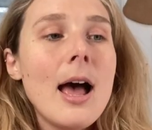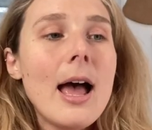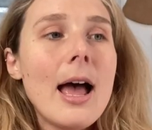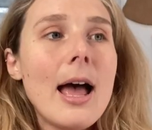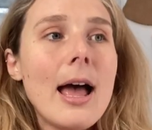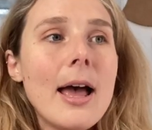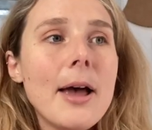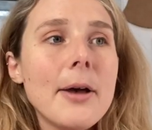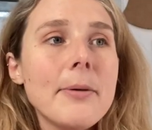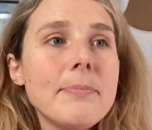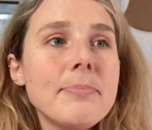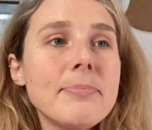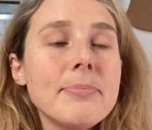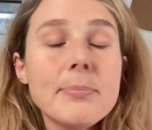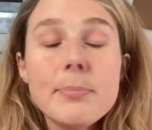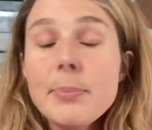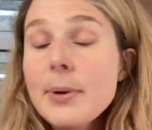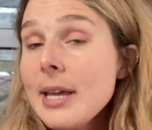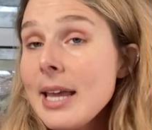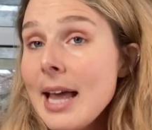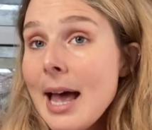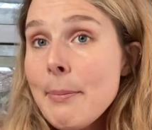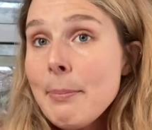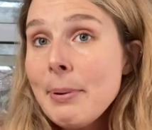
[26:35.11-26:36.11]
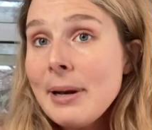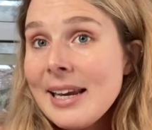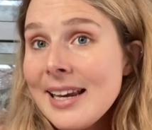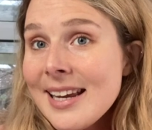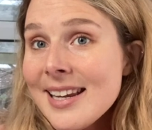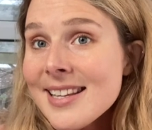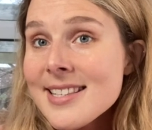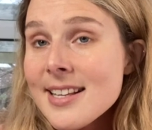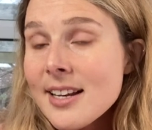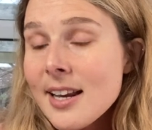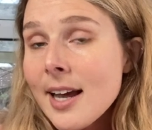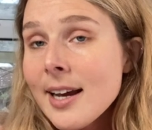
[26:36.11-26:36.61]
But yeah,
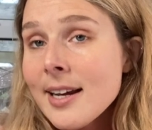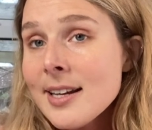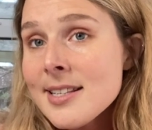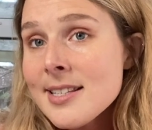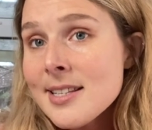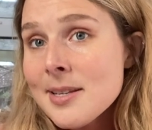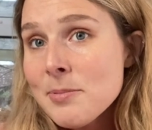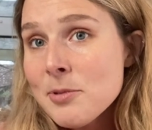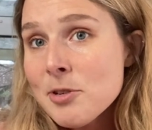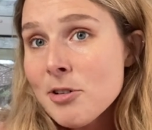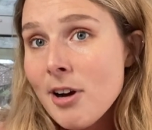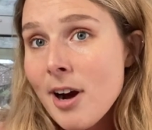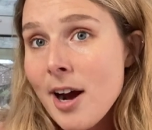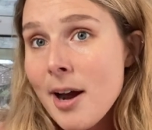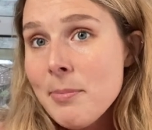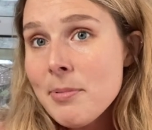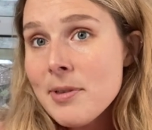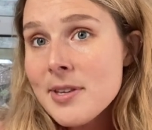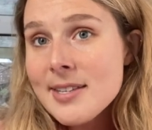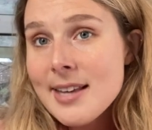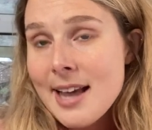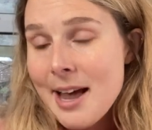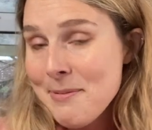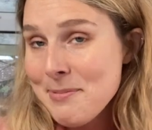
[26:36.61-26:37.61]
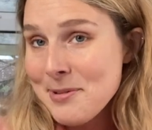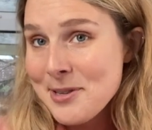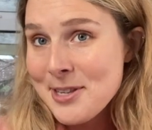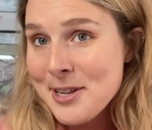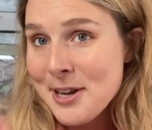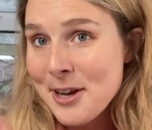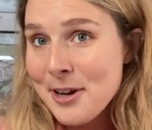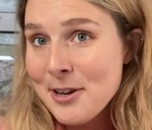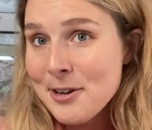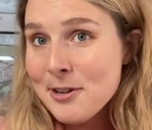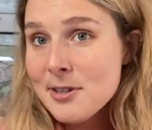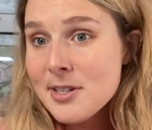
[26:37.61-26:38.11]
please like and subscribe this
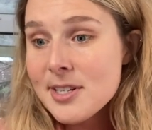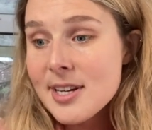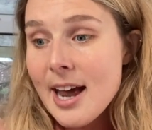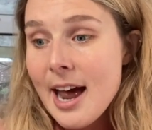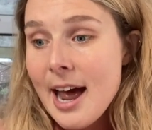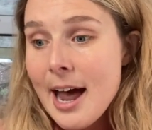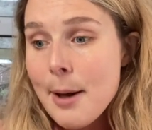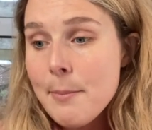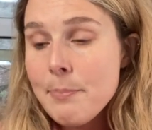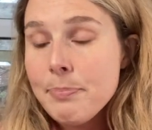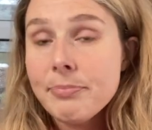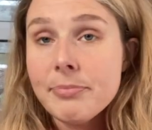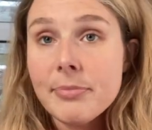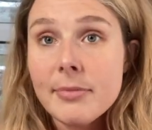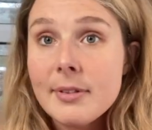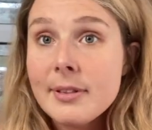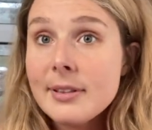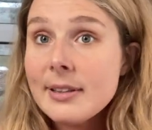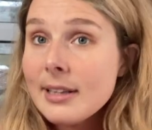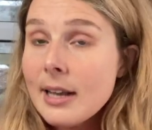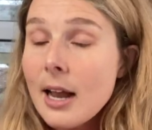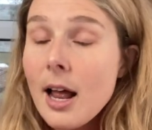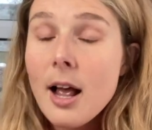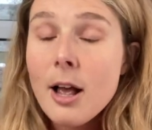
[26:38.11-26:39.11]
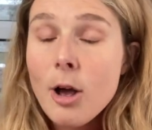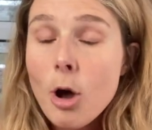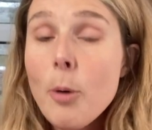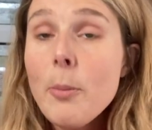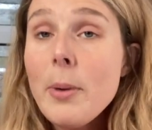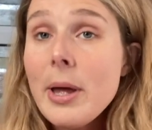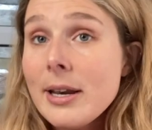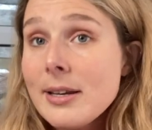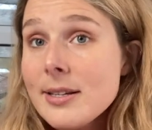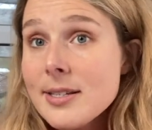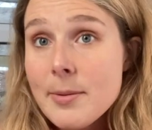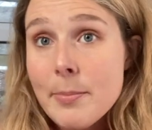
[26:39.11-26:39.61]
episode. A
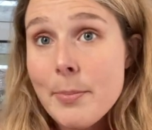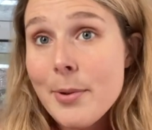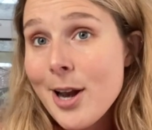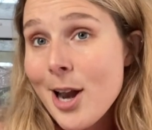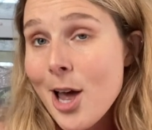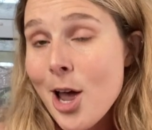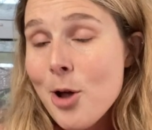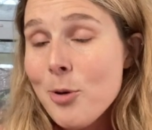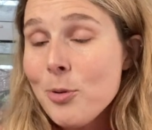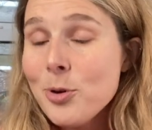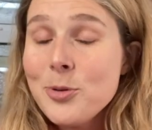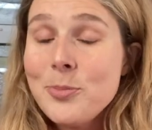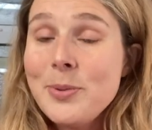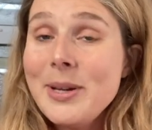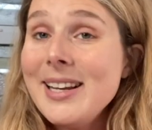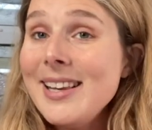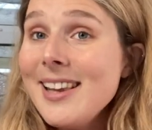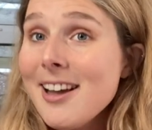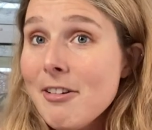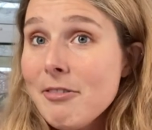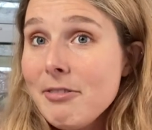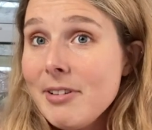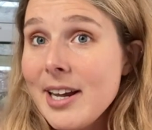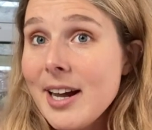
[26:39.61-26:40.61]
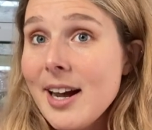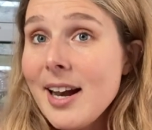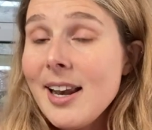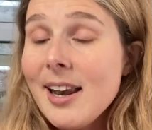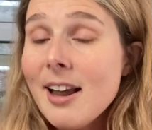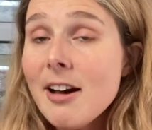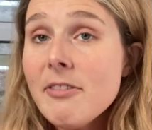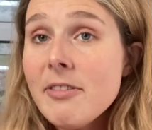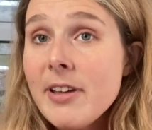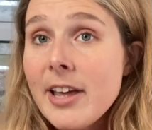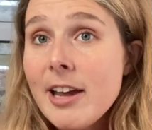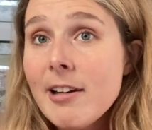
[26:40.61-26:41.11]
comment below would be lovely. I
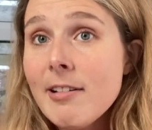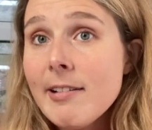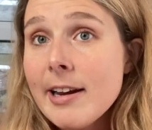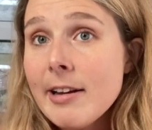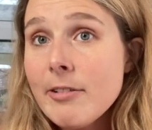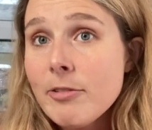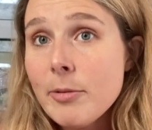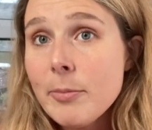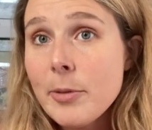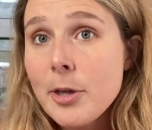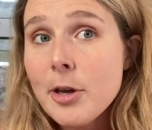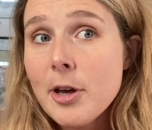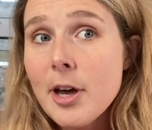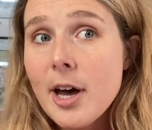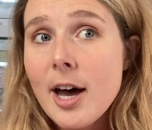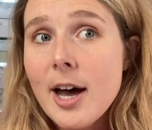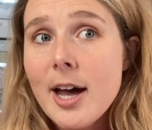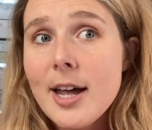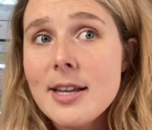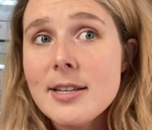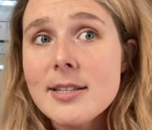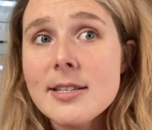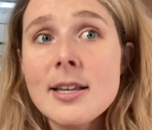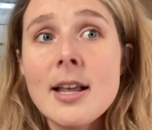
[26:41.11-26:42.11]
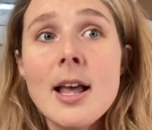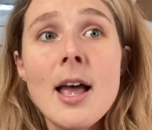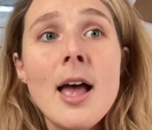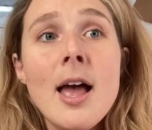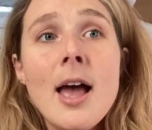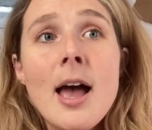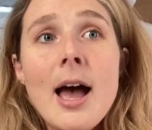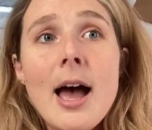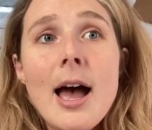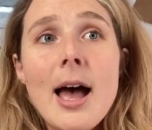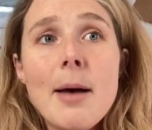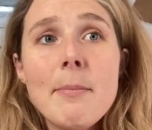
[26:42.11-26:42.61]
love hearing from you guys,
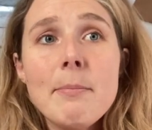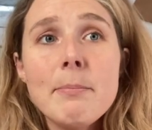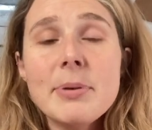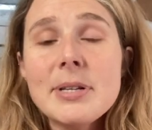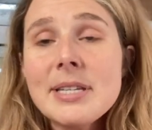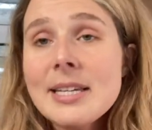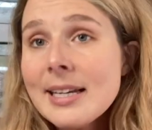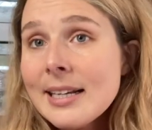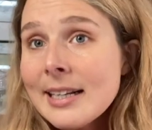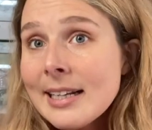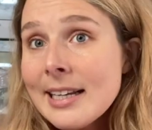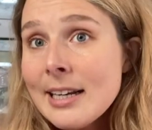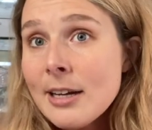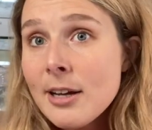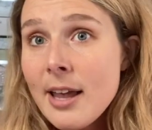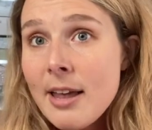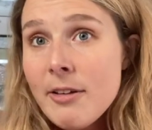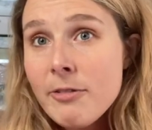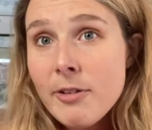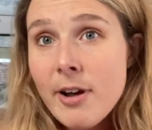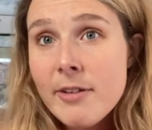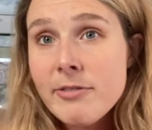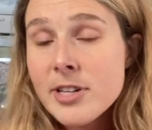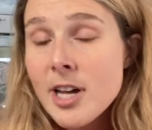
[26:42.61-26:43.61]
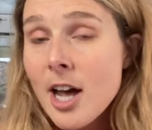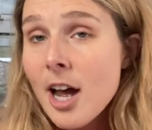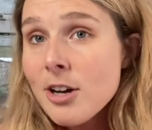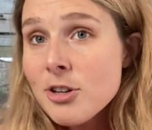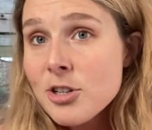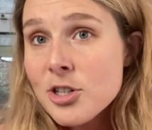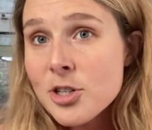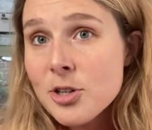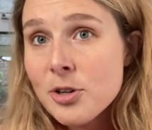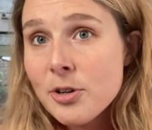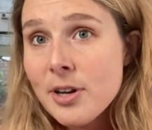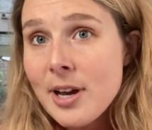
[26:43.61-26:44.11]
particularly if I've
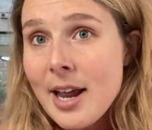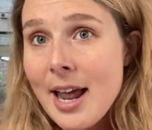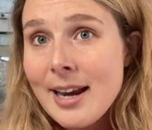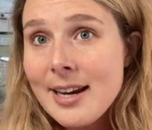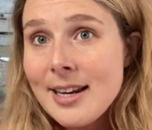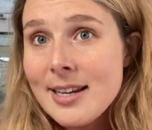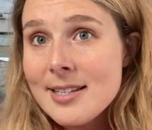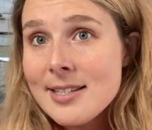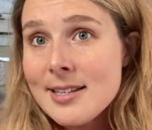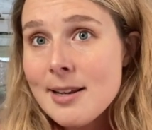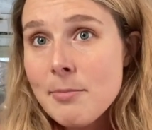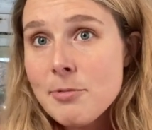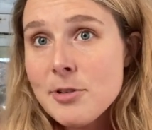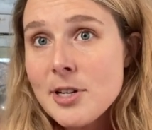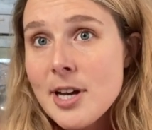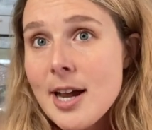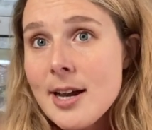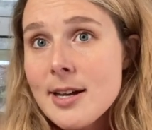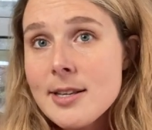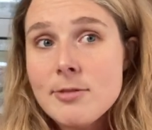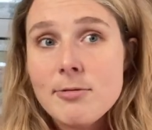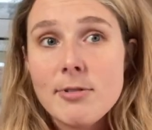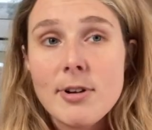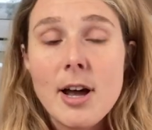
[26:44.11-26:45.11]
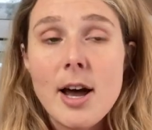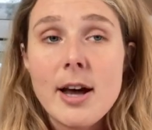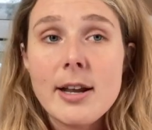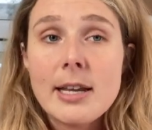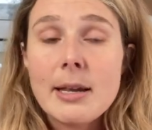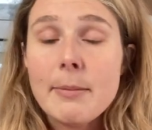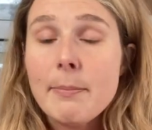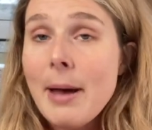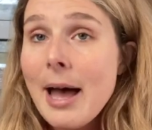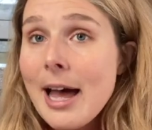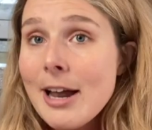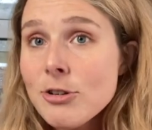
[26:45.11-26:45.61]
touched on any subjects
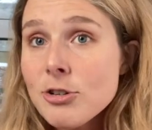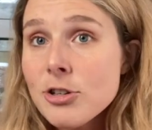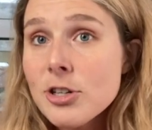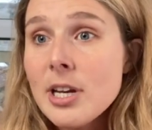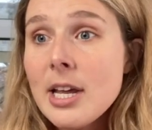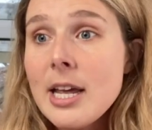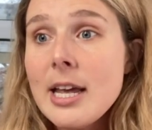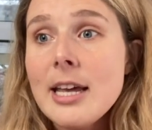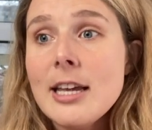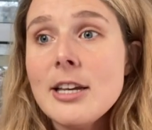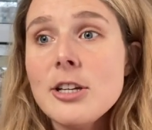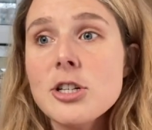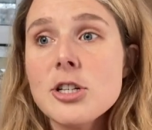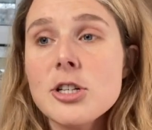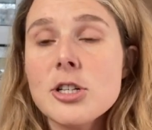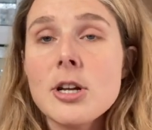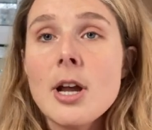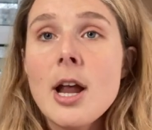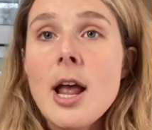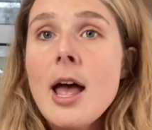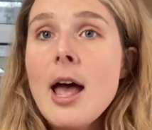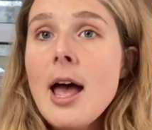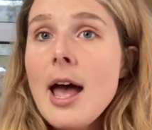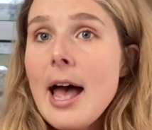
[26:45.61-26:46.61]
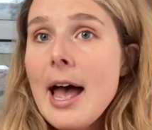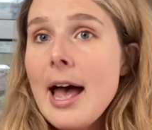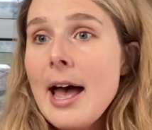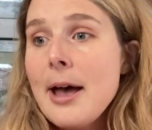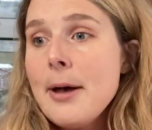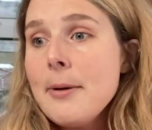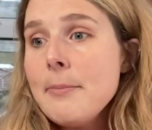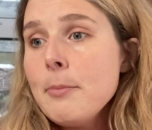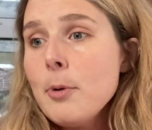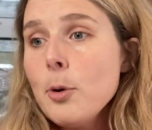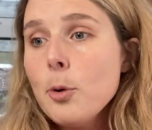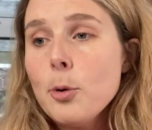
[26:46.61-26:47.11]
regarding patronage,
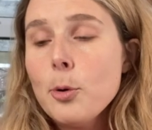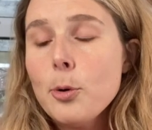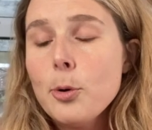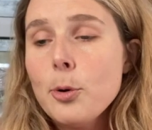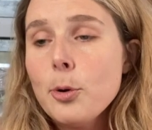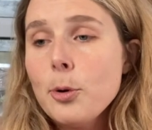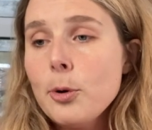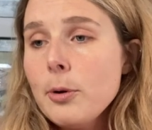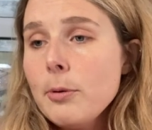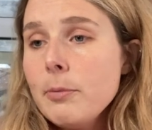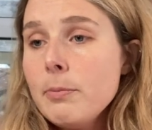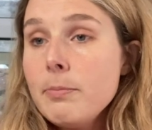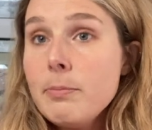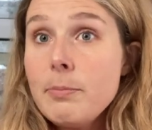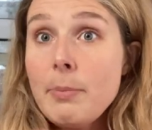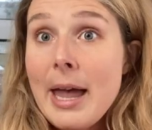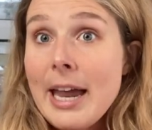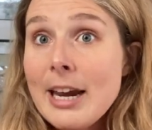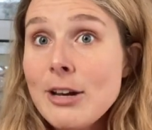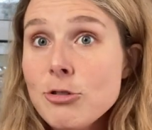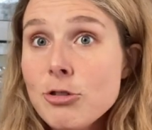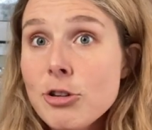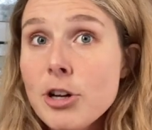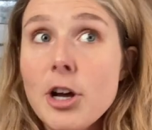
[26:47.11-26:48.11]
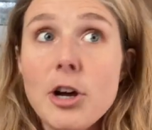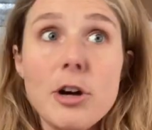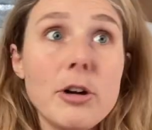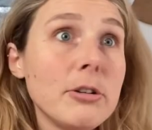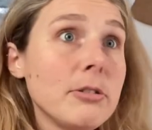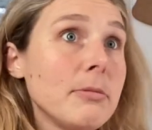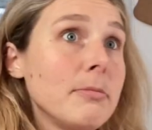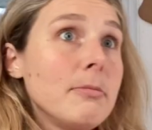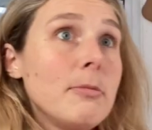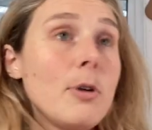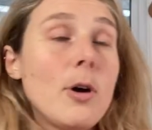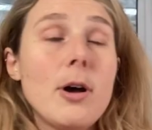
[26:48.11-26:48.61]
or
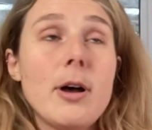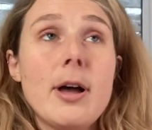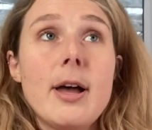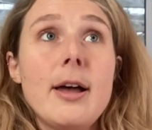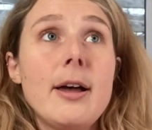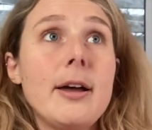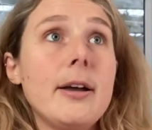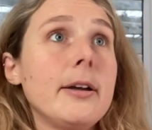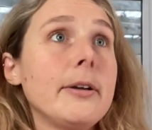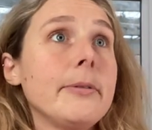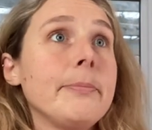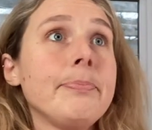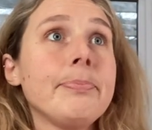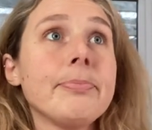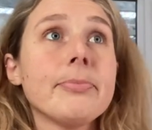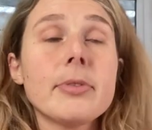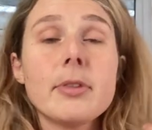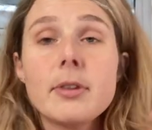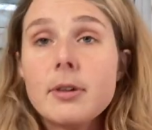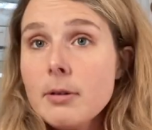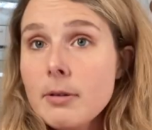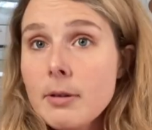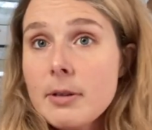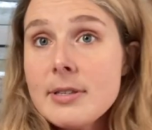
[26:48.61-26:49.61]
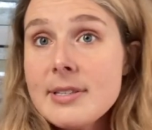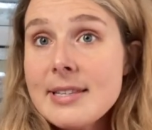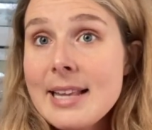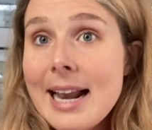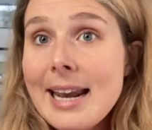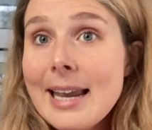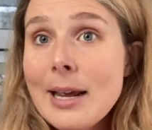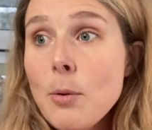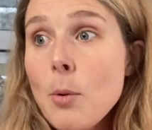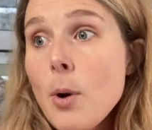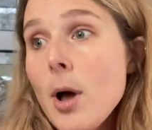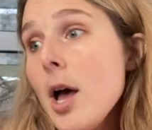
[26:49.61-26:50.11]
Patreon,
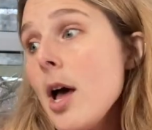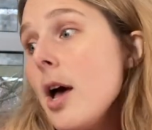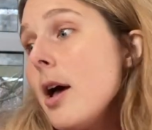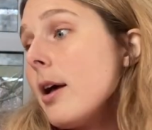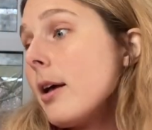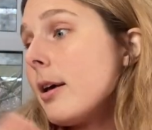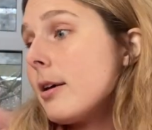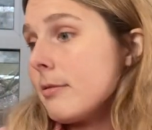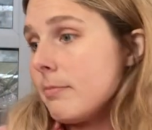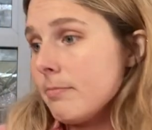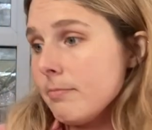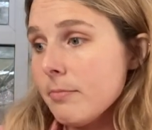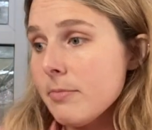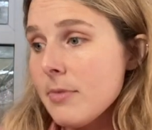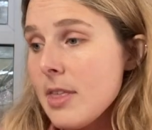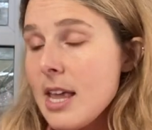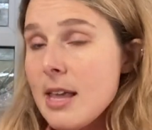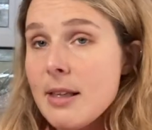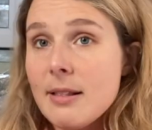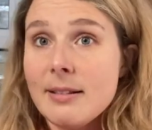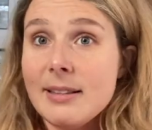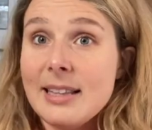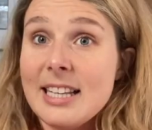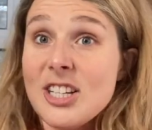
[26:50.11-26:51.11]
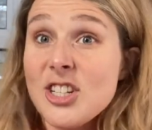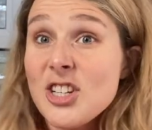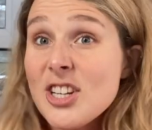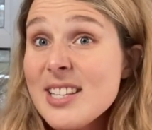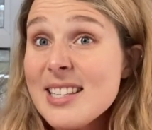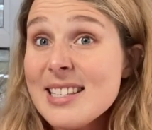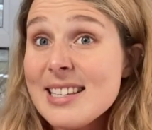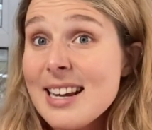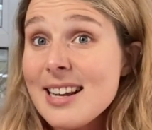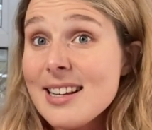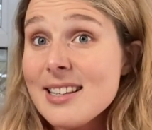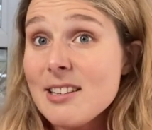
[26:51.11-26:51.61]
selling work, the
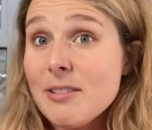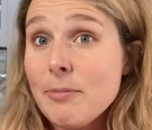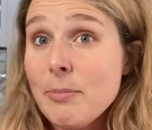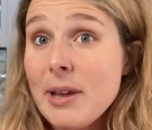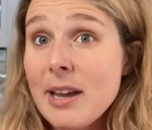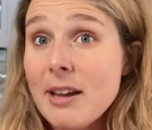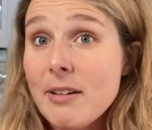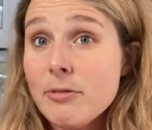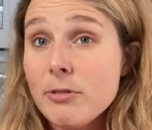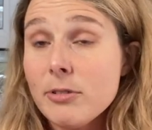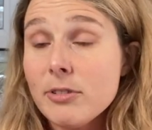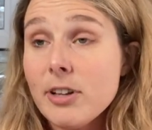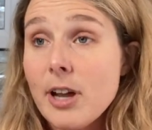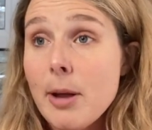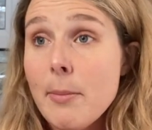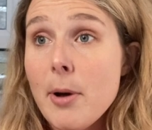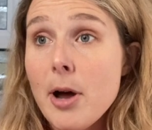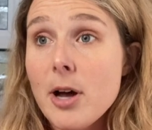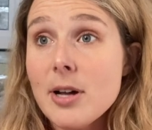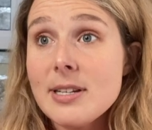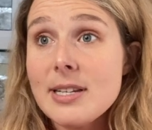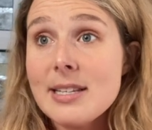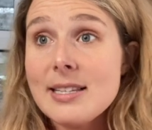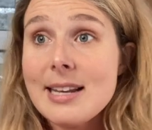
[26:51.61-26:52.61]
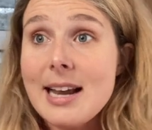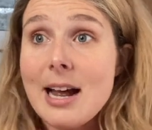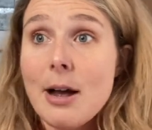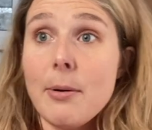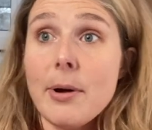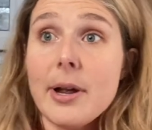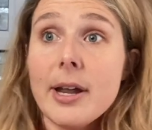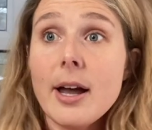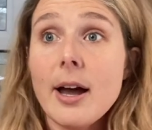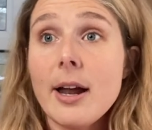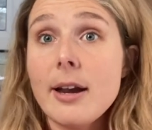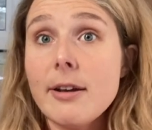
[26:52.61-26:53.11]
logistics of being a full-time artist, how
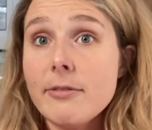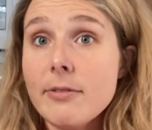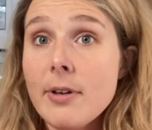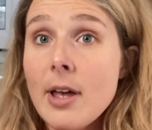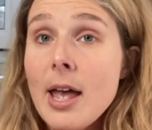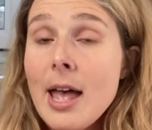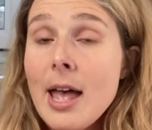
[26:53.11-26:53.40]
I kind of